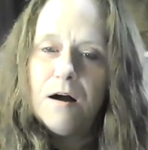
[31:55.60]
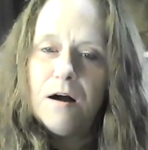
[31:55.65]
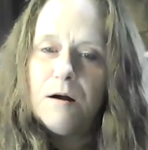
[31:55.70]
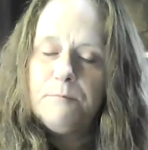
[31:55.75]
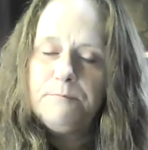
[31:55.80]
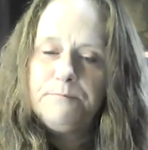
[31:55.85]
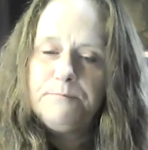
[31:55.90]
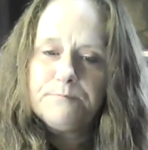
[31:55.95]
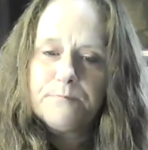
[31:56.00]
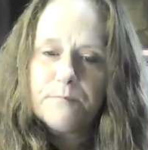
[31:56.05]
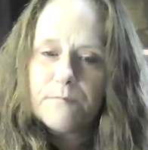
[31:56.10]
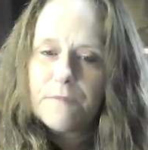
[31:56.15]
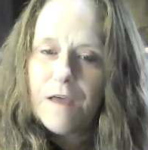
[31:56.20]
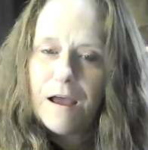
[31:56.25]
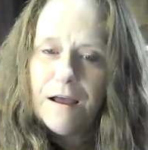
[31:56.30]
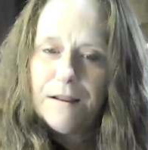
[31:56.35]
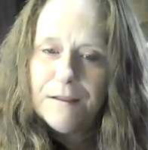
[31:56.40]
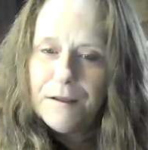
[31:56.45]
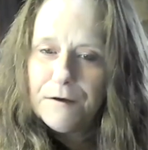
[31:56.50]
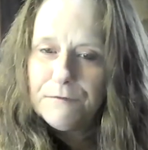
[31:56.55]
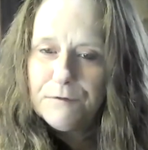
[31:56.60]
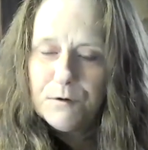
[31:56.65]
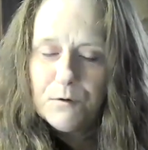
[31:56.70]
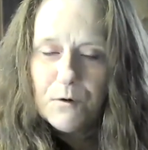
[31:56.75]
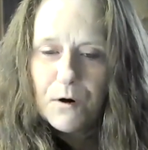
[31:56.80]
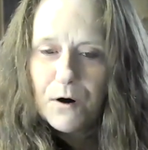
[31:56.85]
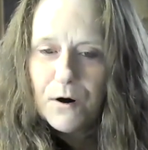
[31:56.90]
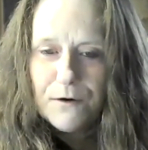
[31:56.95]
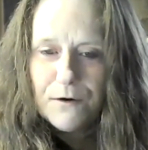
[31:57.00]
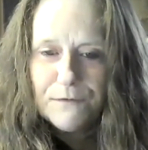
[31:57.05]
Um, I
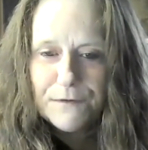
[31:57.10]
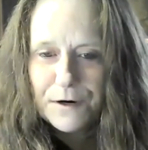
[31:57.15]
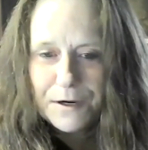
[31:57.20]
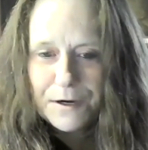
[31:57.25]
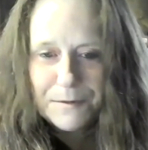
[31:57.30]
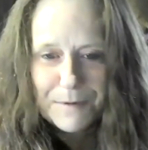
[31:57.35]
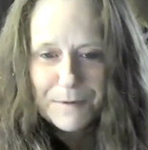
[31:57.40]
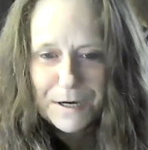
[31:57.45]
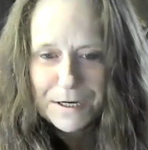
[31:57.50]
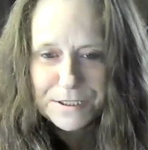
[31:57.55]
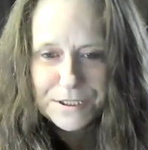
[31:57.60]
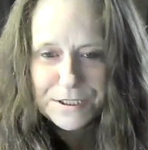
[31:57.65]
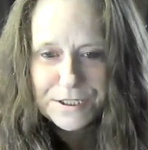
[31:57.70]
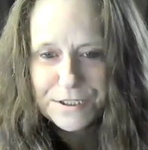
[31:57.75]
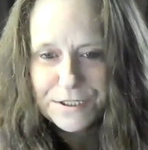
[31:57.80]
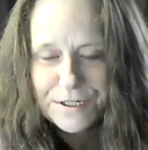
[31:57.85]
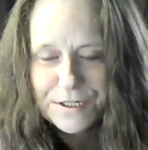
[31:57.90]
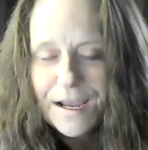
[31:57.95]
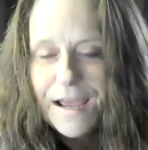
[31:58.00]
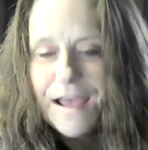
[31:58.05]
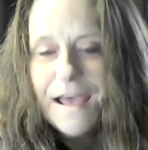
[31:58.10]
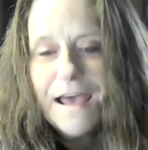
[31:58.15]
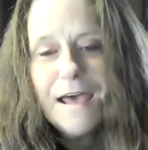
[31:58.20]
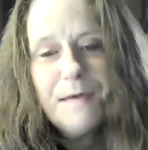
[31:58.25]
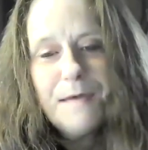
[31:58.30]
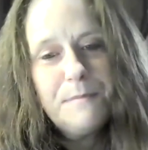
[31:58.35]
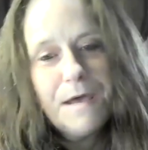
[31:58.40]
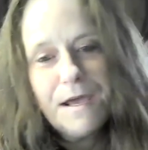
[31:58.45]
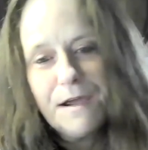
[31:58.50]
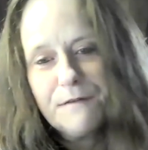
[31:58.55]
love you all very much.
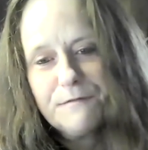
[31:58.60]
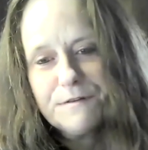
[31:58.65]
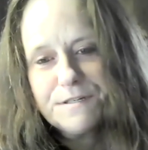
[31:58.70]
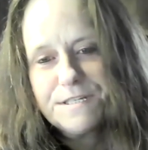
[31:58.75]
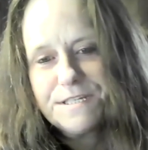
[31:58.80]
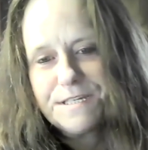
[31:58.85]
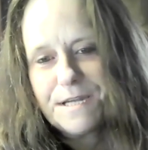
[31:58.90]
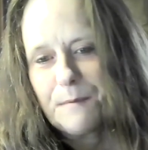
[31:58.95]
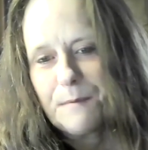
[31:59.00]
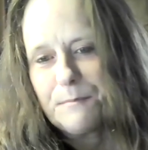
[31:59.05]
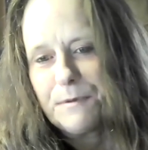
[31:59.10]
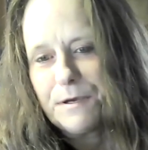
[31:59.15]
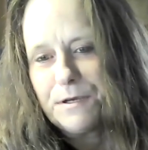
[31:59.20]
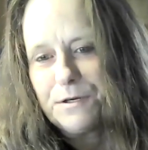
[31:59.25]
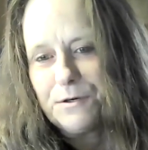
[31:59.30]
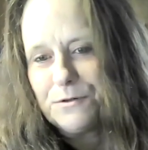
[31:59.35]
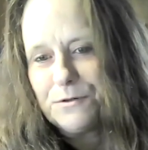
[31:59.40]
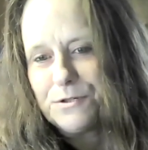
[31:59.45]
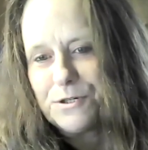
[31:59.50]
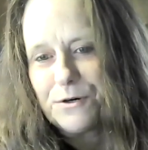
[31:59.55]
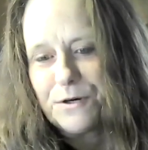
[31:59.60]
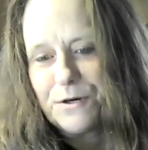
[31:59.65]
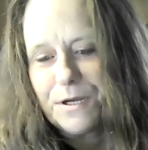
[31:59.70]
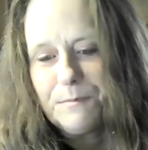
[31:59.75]
And may every step in your